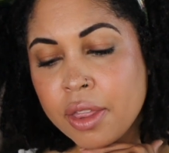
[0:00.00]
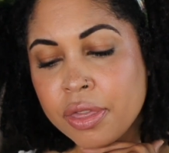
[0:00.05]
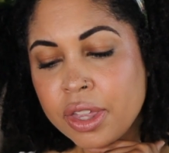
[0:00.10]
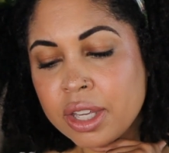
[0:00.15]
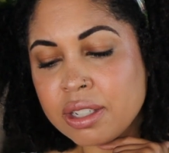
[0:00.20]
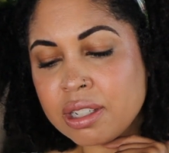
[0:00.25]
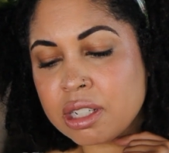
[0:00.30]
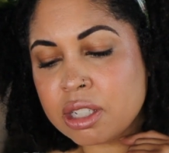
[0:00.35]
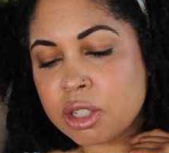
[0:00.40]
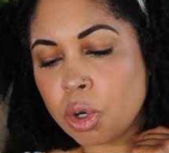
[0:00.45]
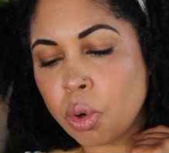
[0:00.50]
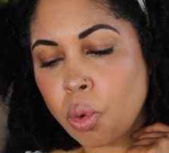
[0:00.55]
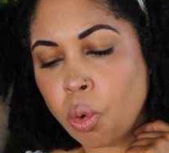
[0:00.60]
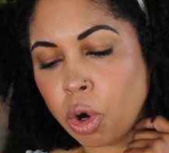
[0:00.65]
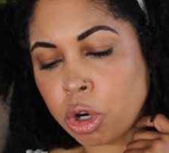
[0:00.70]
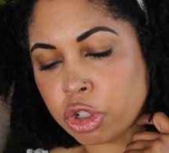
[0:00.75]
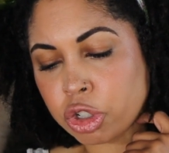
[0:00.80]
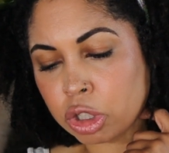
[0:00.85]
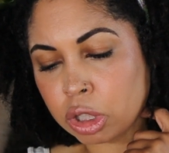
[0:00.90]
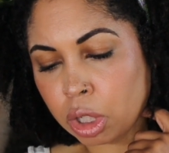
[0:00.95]
This is the
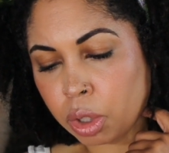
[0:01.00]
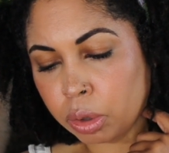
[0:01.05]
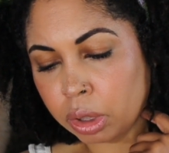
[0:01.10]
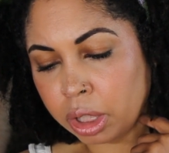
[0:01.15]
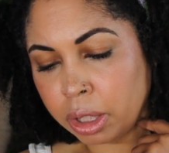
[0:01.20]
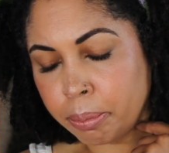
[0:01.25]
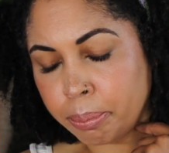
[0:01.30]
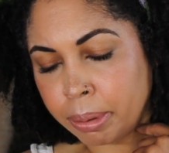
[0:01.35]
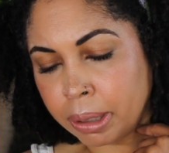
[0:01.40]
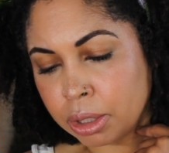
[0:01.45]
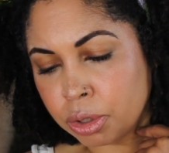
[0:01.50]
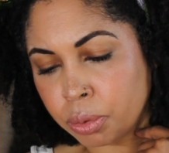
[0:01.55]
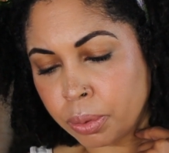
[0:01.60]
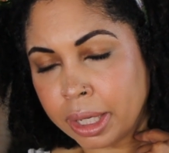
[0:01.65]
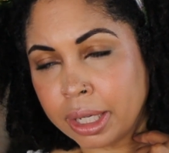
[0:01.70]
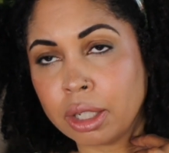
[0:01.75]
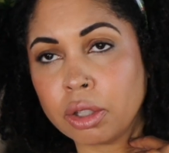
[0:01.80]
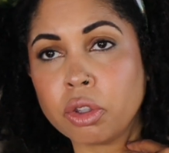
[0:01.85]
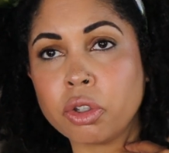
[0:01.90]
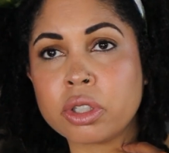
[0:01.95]
Orange Glow Lip Bundle
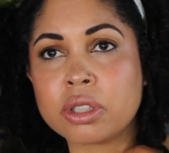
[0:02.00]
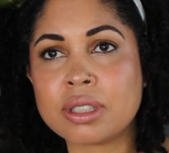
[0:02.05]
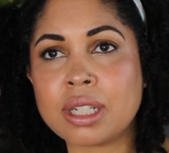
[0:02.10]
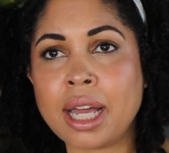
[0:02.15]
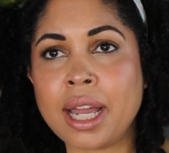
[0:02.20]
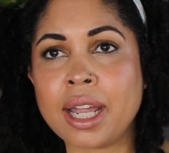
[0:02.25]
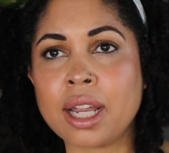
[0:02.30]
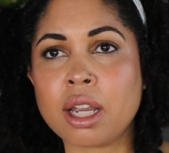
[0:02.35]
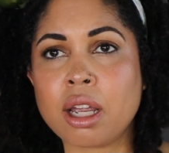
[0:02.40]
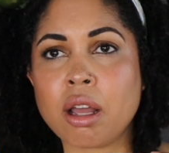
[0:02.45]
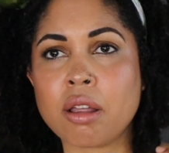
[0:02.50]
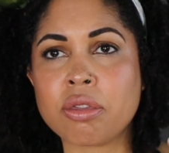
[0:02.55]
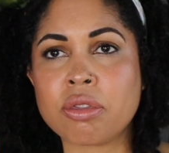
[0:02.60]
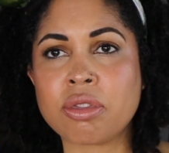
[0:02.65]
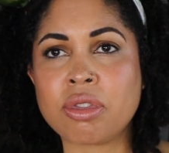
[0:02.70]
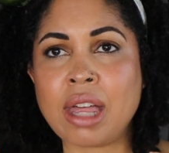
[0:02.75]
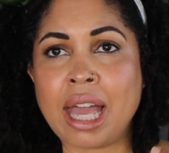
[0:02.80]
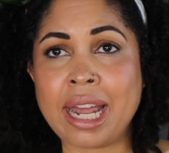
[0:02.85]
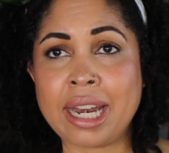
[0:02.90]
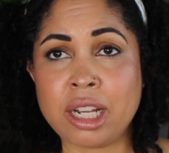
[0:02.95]
and it looks like
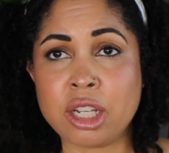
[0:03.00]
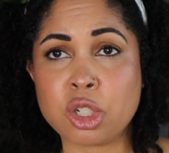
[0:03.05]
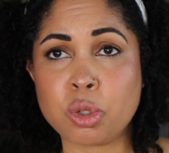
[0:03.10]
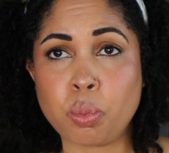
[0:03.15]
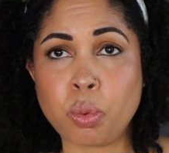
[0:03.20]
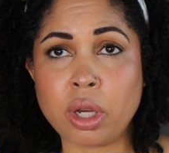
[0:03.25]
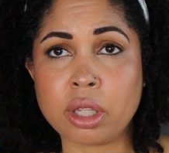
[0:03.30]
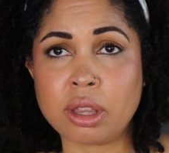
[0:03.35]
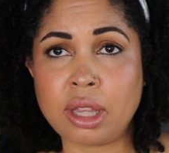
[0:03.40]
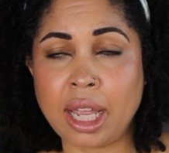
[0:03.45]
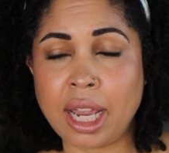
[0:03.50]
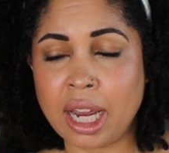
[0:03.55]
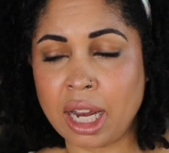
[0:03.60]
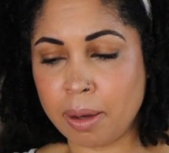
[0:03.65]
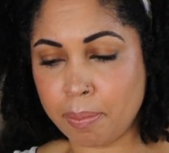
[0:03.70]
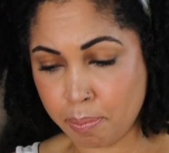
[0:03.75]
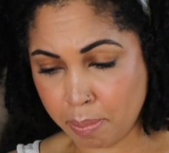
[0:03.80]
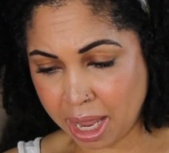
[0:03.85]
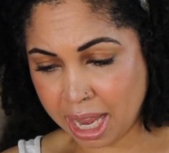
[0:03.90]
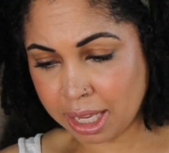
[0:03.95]
that is what they
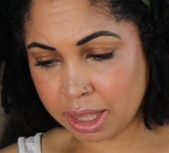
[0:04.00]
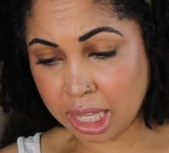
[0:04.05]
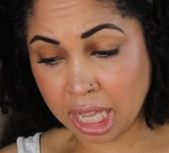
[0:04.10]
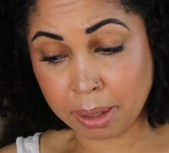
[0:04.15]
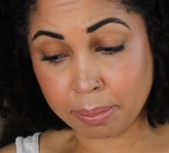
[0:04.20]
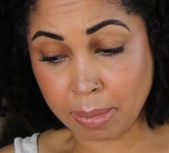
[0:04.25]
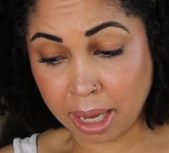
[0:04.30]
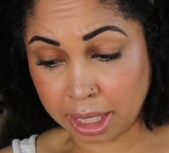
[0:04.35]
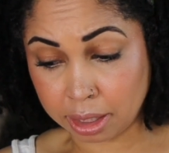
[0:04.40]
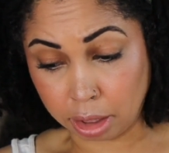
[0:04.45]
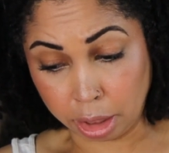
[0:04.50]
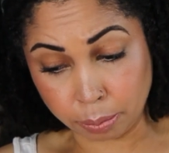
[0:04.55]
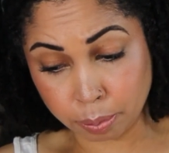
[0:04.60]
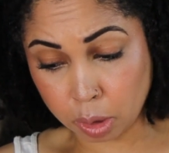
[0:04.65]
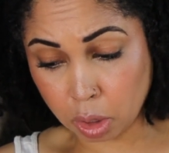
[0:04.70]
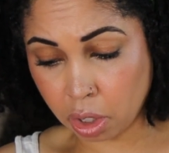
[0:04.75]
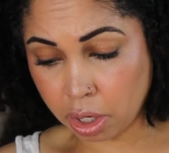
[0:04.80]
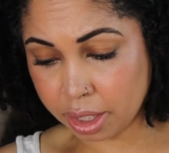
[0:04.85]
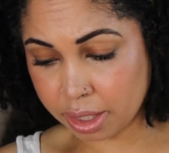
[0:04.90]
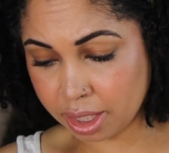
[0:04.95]
make. They make lip
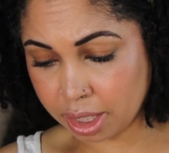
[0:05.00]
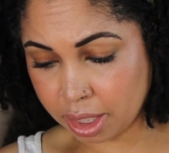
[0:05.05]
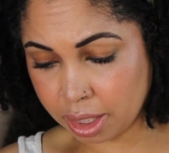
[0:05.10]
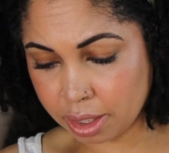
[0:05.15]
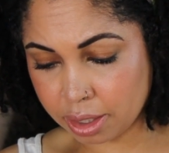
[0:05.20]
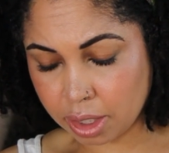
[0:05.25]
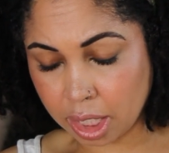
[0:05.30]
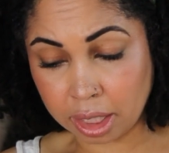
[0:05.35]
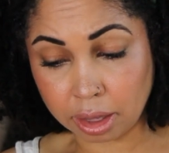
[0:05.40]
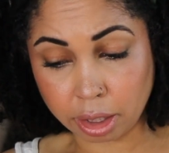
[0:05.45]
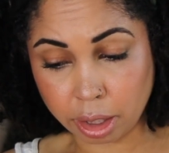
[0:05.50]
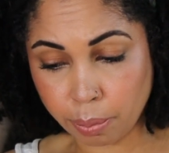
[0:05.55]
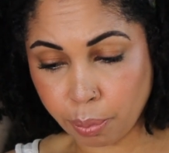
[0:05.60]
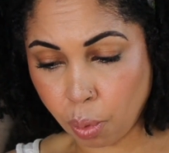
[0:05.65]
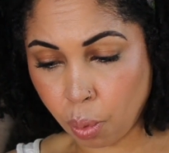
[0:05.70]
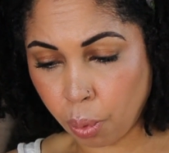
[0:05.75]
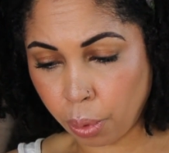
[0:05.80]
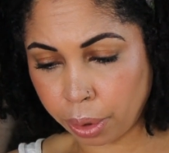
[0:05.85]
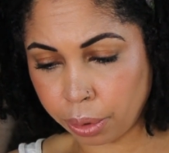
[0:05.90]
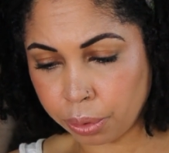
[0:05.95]
glosses and lip
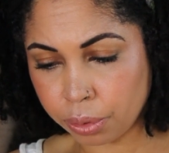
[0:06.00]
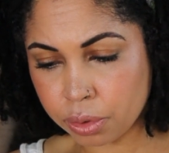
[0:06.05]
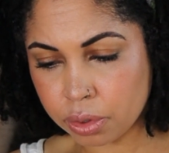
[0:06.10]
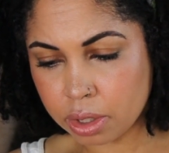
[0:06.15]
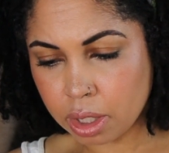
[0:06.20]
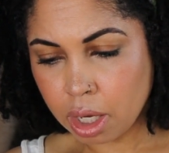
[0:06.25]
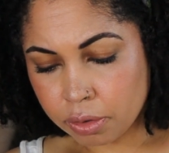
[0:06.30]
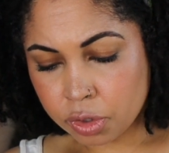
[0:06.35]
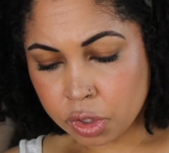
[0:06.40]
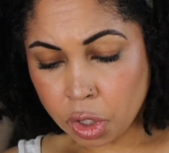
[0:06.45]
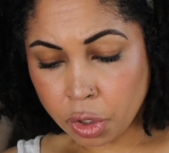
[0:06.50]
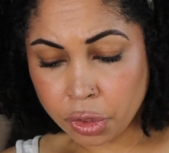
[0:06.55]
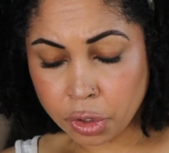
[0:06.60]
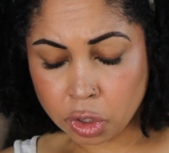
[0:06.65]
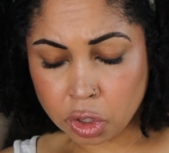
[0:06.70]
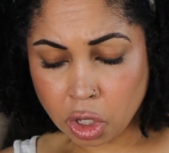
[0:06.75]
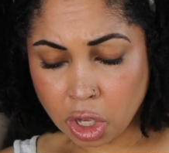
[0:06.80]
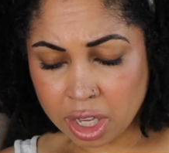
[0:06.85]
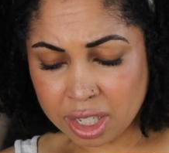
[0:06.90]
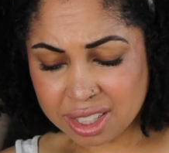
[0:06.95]
oils. So the
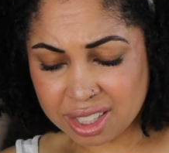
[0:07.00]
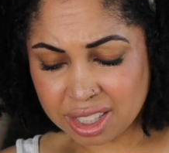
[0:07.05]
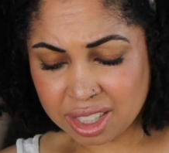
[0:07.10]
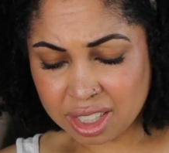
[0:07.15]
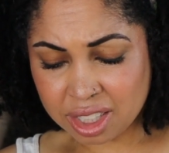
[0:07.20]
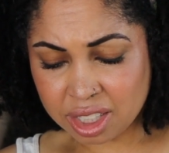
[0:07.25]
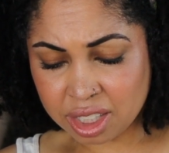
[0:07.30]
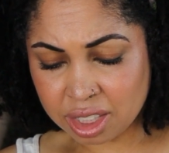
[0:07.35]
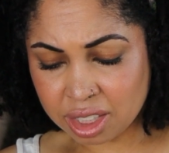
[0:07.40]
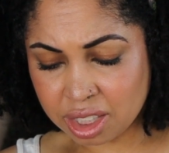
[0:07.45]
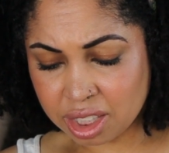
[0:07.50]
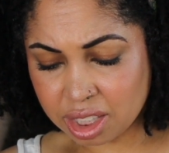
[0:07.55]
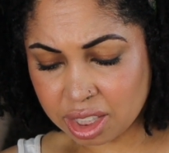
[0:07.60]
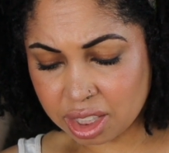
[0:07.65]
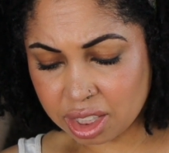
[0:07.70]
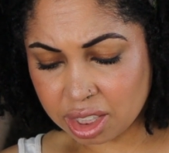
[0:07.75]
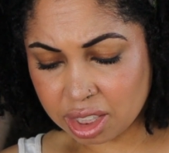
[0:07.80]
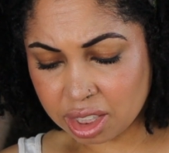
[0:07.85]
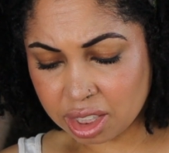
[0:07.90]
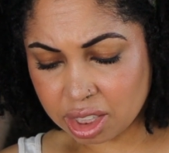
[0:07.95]
gloss is
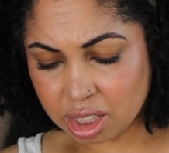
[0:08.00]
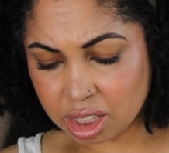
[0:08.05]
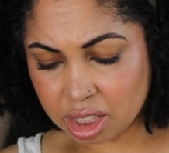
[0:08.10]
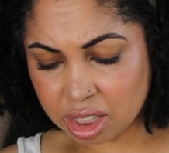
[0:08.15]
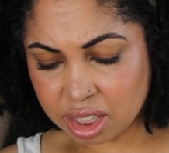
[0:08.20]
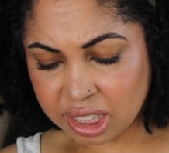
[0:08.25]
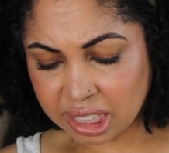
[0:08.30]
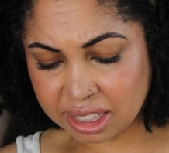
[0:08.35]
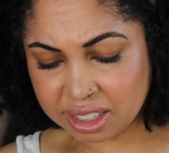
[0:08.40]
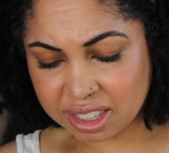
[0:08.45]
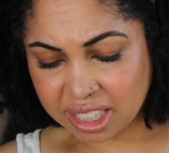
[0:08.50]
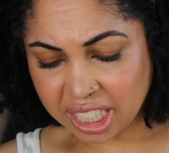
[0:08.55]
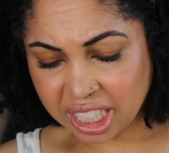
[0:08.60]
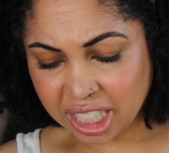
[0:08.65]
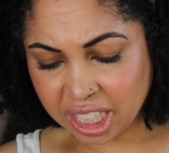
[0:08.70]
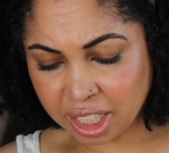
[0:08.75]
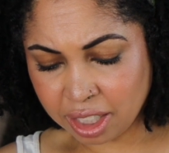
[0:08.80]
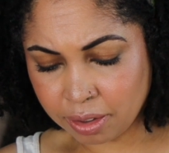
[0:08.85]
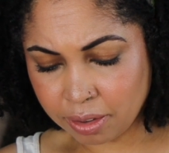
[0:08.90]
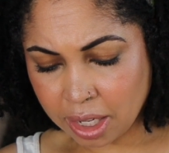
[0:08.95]

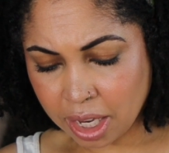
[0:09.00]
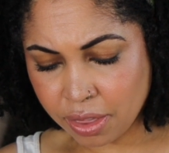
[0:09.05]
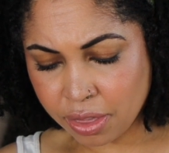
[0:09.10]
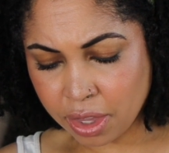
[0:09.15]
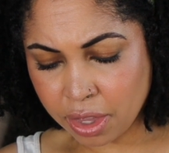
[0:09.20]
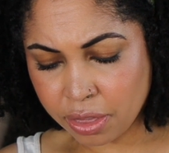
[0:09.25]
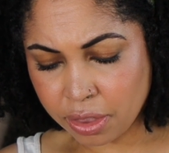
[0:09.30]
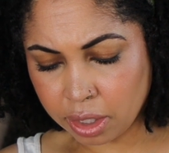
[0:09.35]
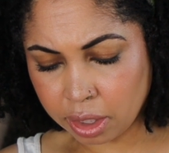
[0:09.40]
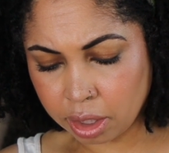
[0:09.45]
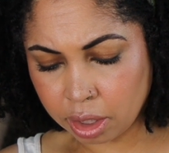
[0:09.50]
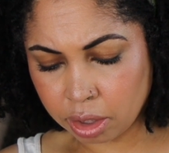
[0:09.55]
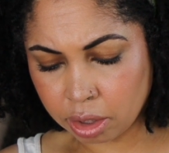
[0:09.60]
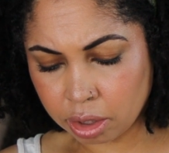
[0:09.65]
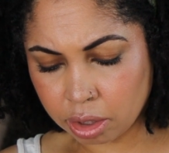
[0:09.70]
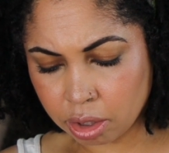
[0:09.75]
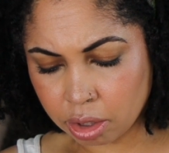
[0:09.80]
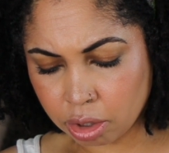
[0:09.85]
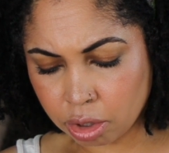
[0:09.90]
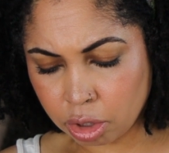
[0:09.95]
16 and then the
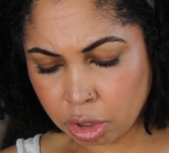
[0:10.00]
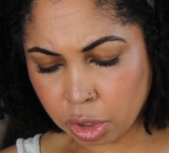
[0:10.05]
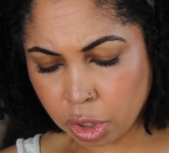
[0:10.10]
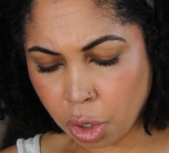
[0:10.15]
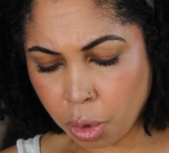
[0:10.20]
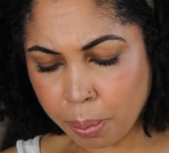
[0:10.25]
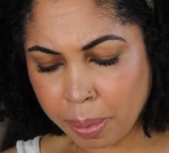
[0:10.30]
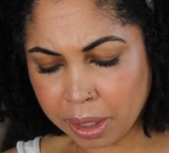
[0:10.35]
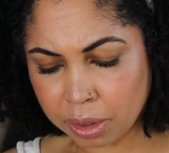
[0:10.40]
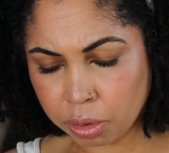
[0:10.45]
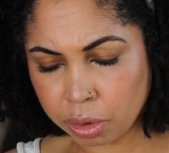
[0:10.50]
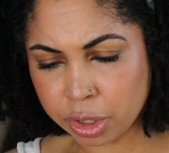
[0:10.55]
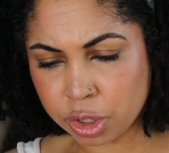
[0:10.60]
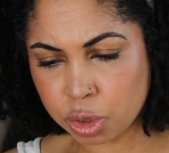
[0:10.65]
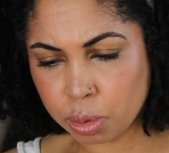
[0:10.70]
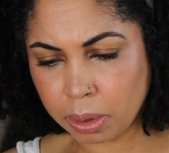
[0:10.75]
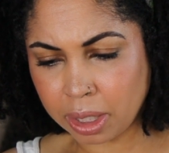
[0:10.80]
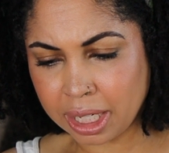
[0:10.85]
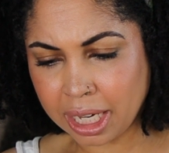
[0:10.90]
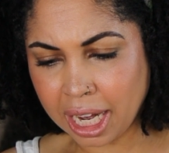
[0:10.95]
Glow Bundle is
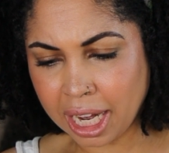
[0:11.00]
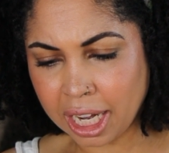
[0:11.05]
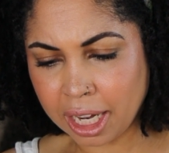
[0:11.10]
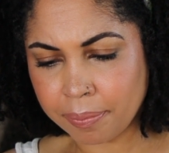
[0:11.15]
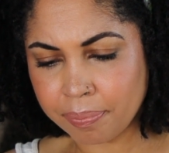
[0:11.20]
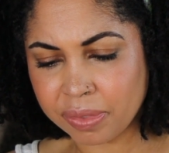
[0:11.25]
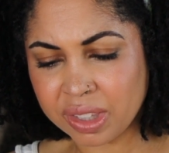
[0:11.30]
28.